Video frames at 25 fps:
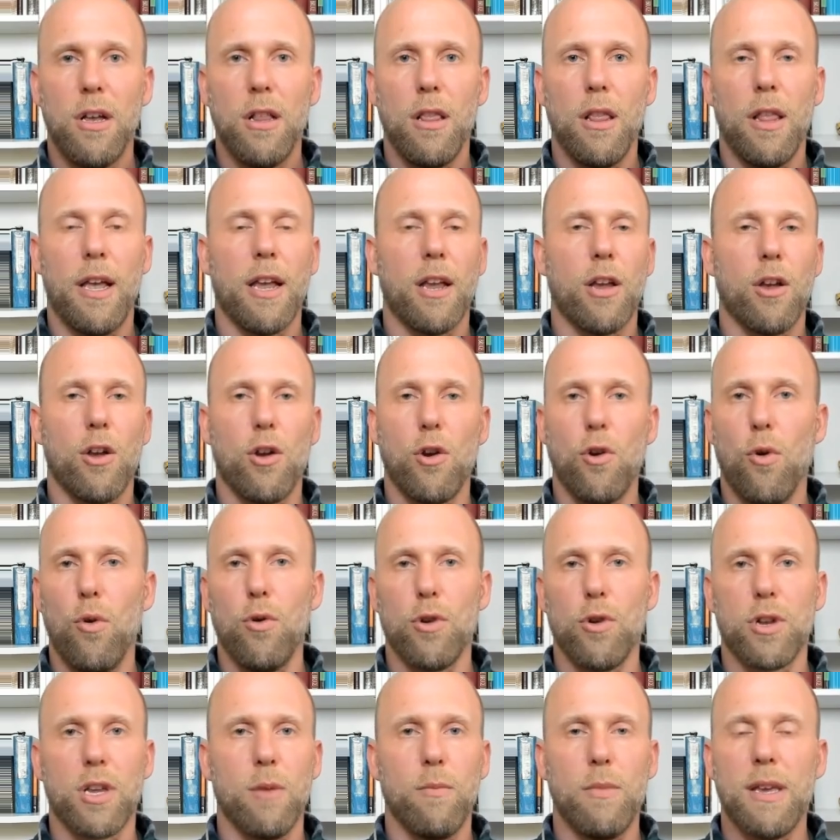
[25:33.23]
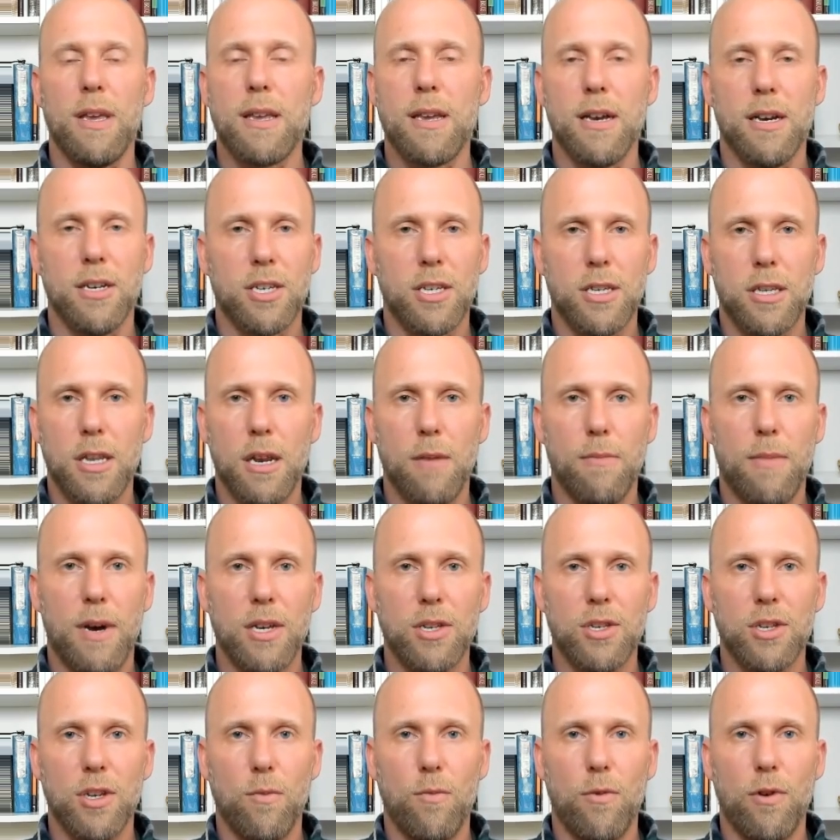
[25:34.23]
like gold can be custodied by
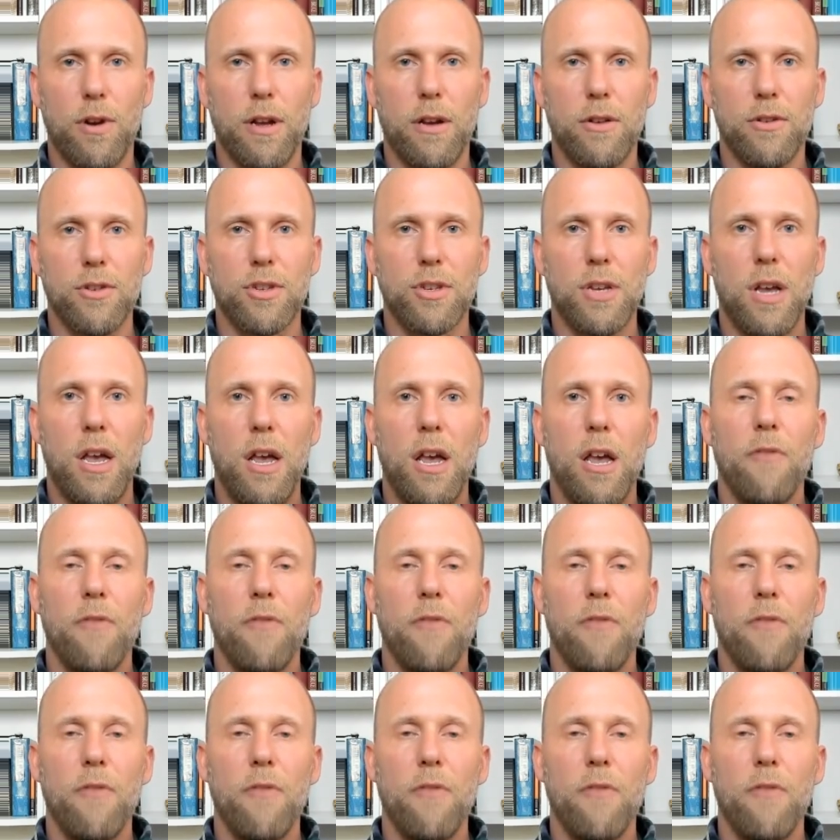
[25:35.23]
someone else.